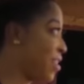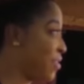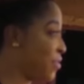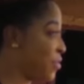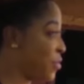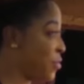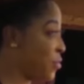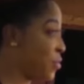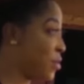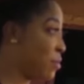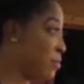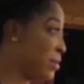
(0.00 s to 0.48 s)

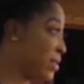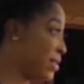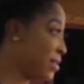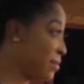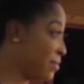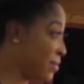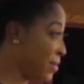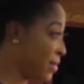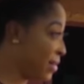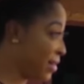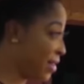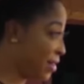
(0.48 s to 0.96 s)
If you want me
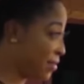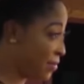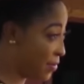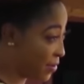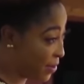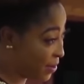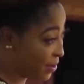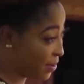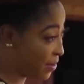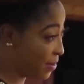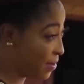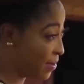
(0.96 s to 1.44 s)
to
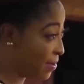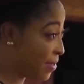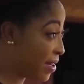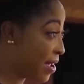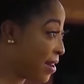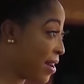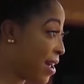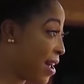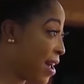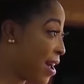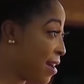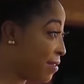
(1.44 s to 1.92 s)
believe you,
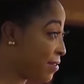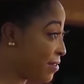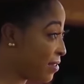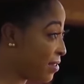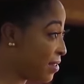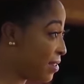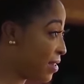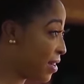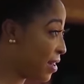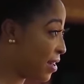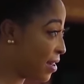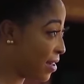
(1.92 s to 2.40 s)
then I have
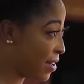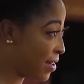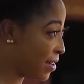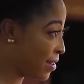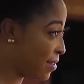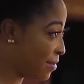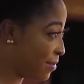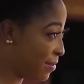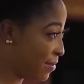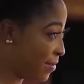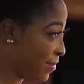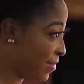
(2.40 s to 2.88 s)
to see
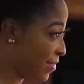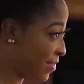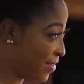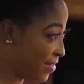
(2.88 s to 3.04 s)
him.